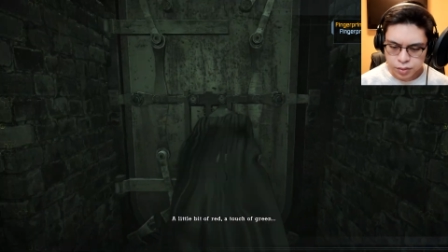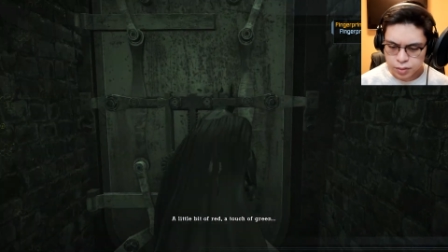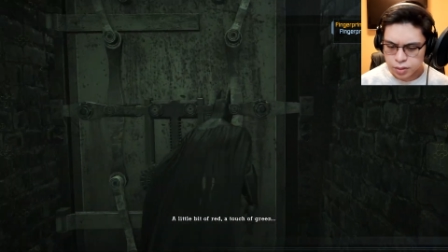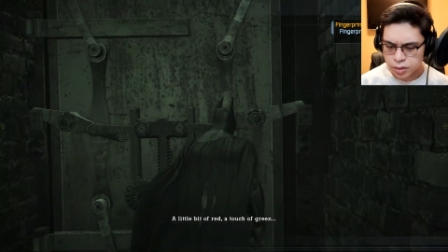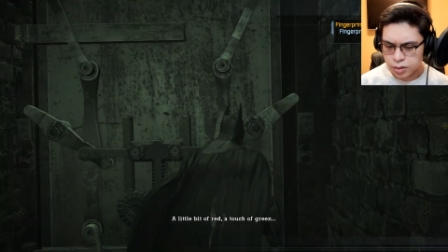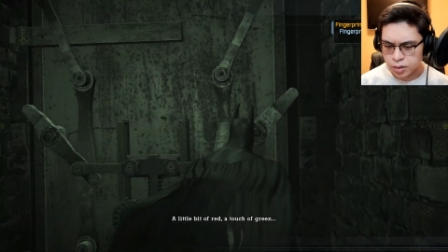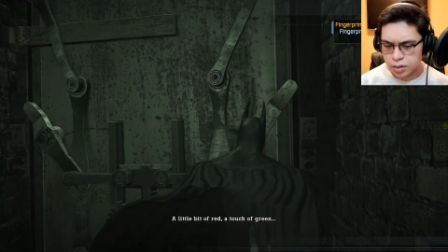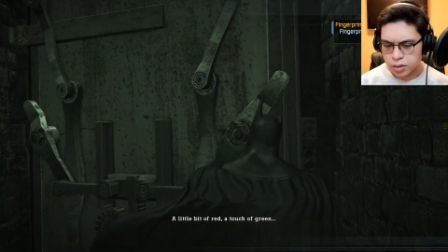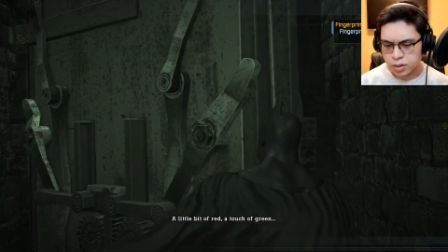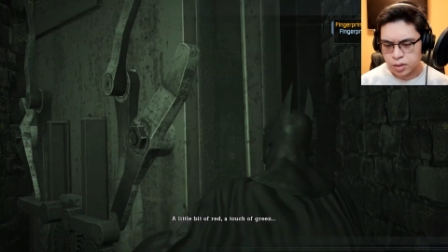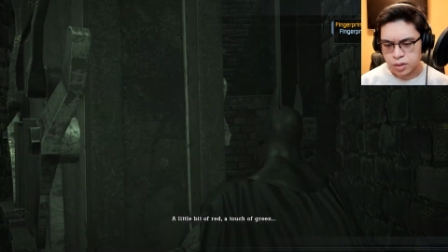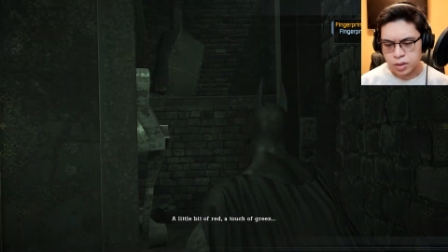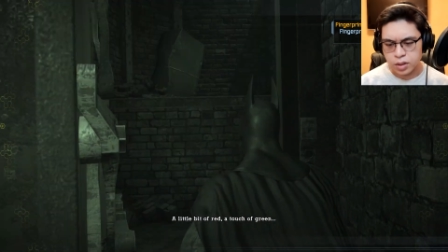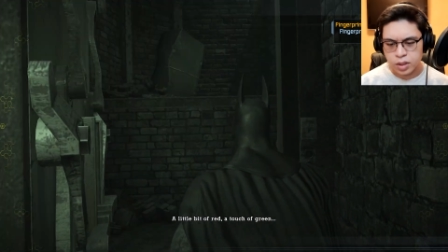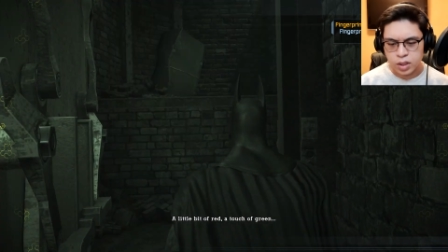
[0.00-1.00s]

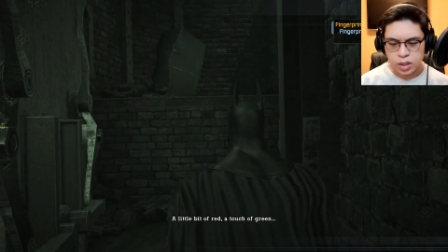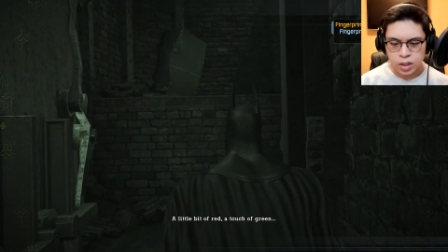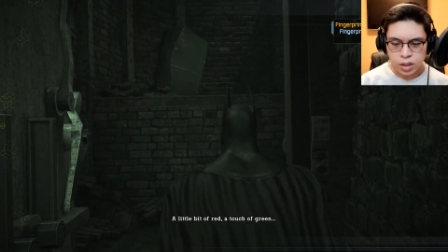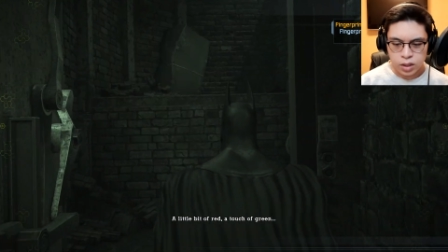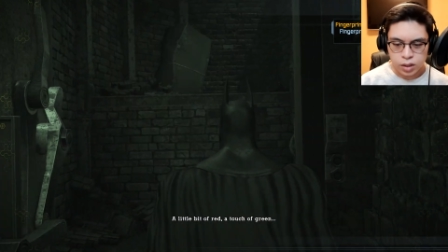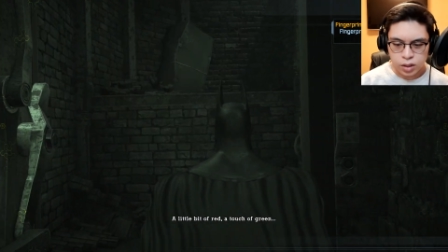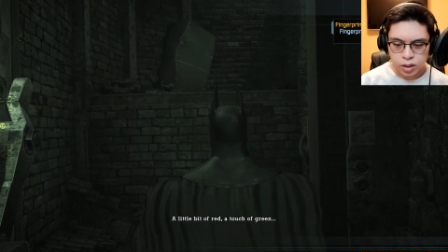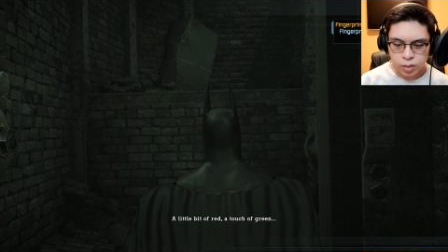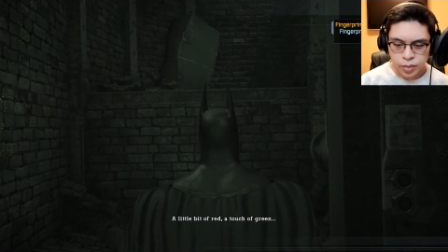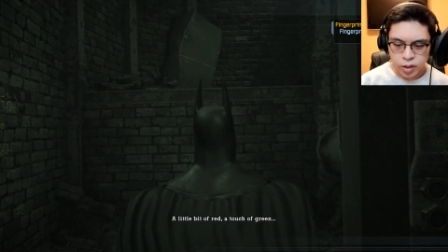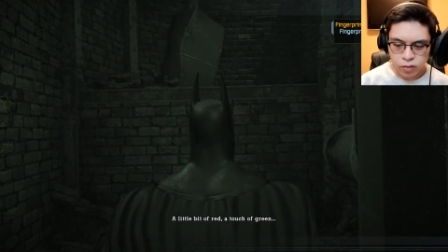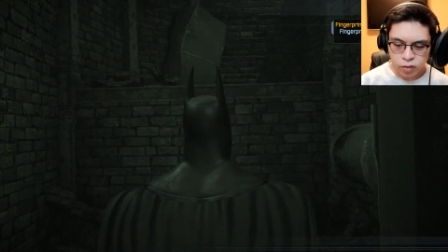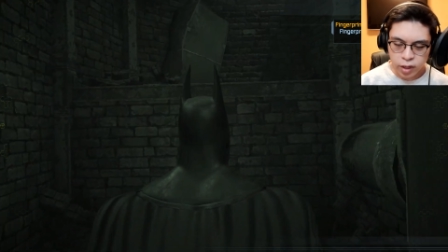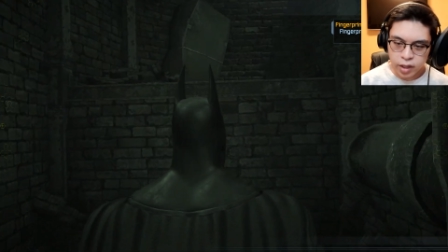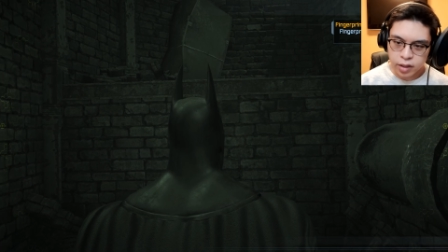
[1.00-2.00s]
A little
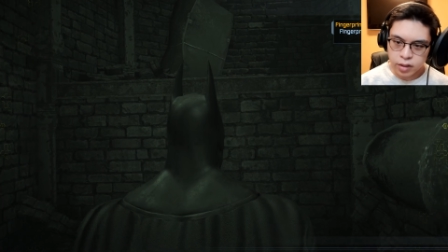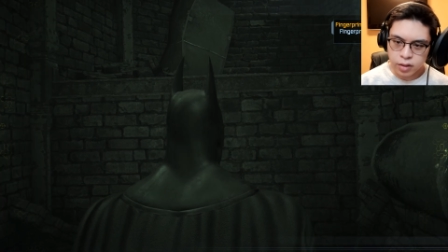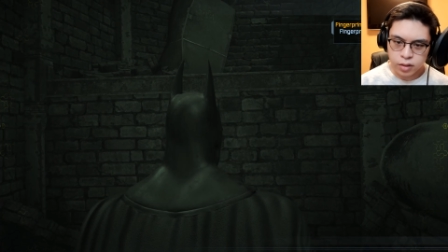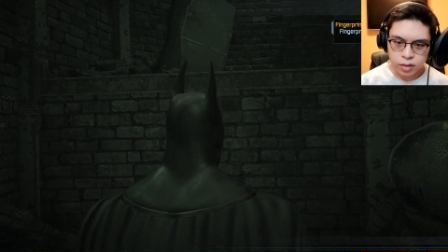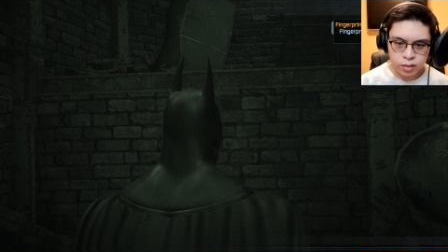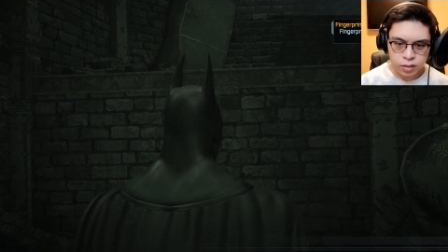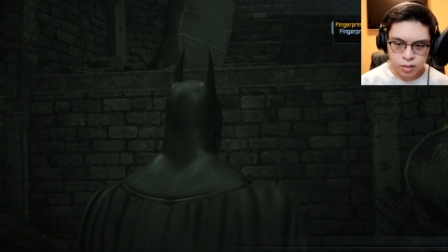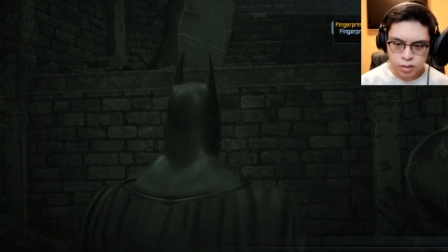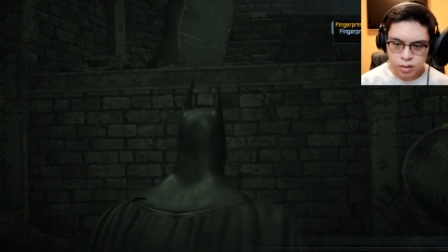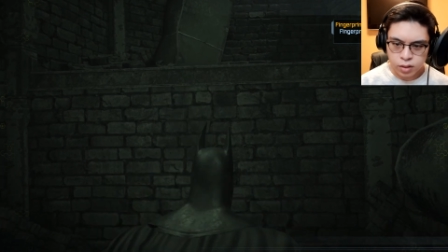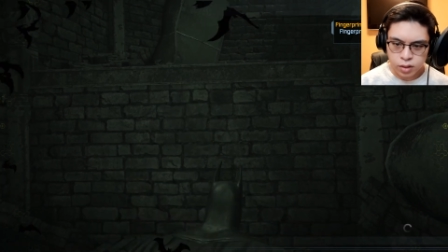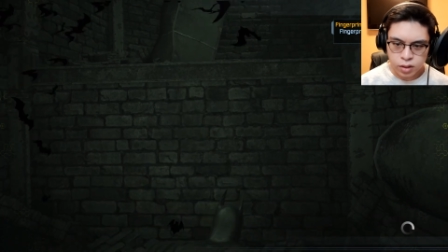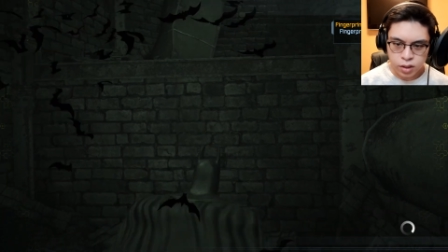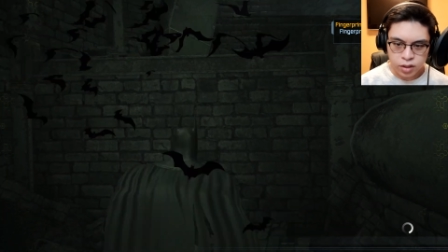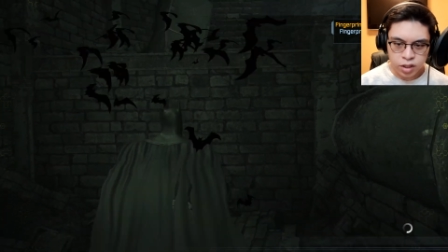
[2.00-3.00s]
bit of red.
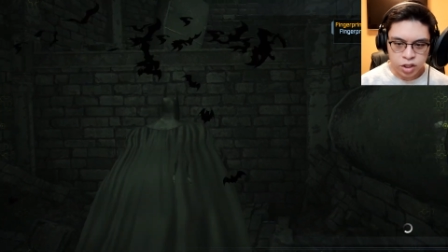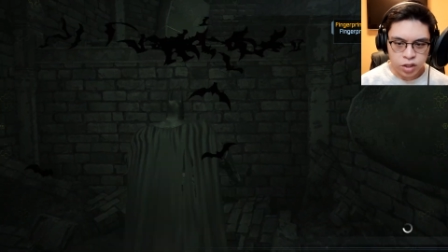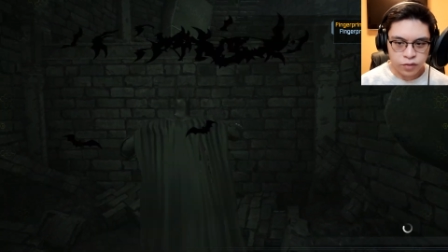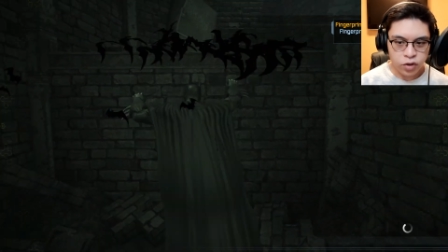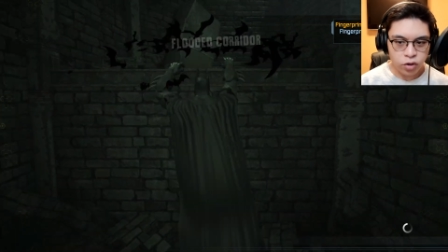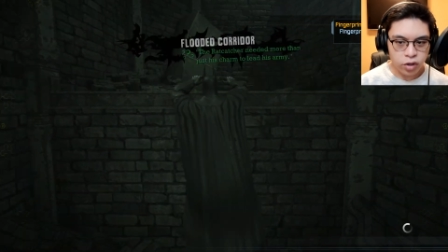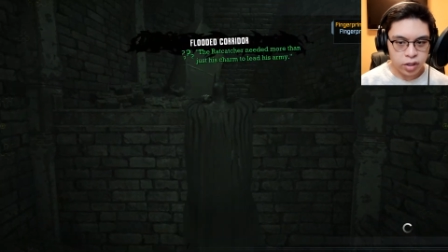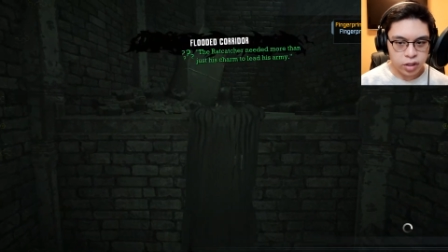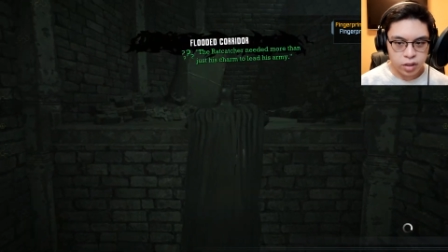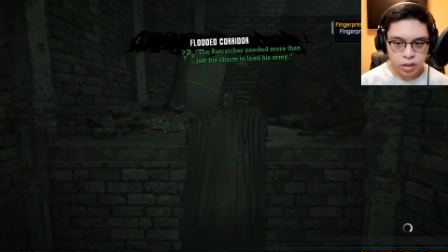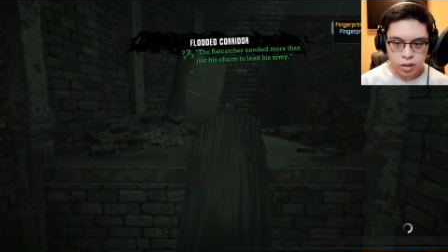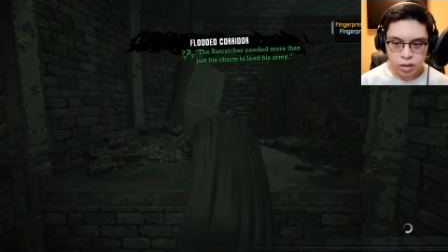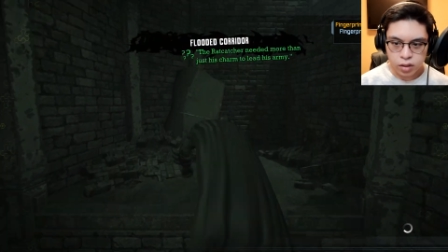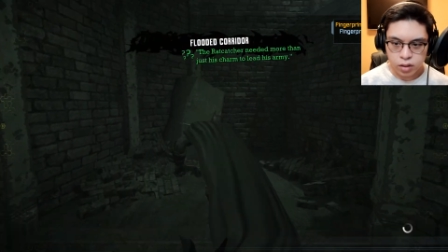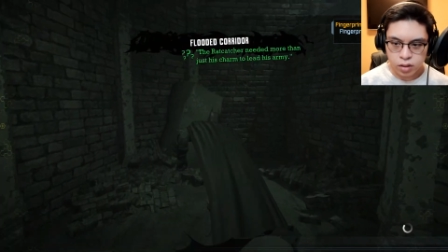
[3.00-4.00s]
A touch of
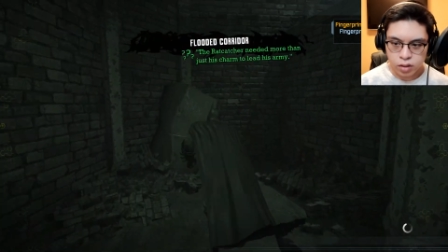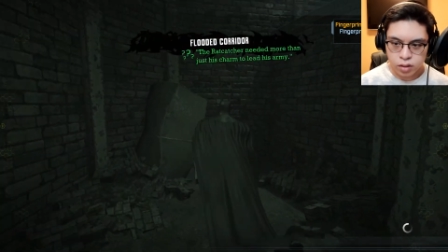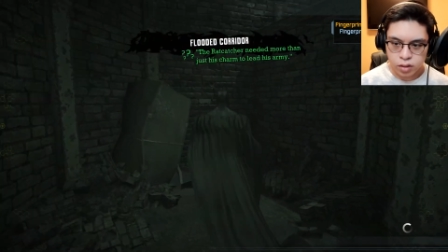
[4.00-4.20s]
green.